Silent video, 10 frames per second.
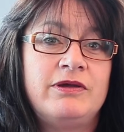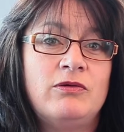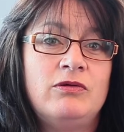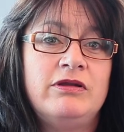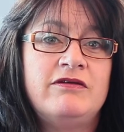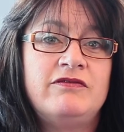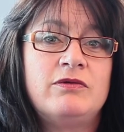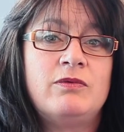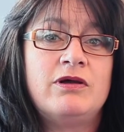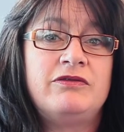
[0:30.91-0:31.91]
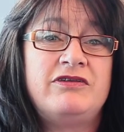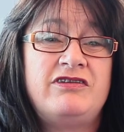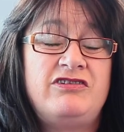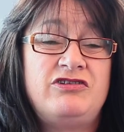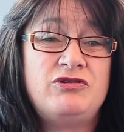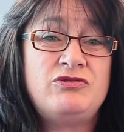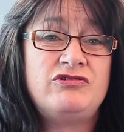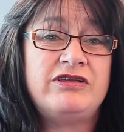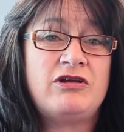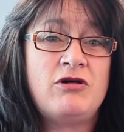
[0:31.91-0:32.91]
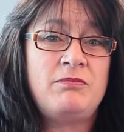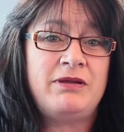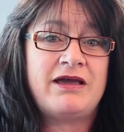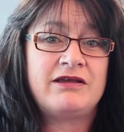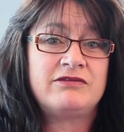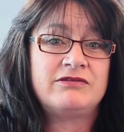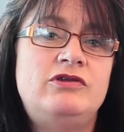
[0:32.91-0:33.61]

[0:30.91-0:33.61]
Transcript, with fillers: we all live in a world that is hugely complex.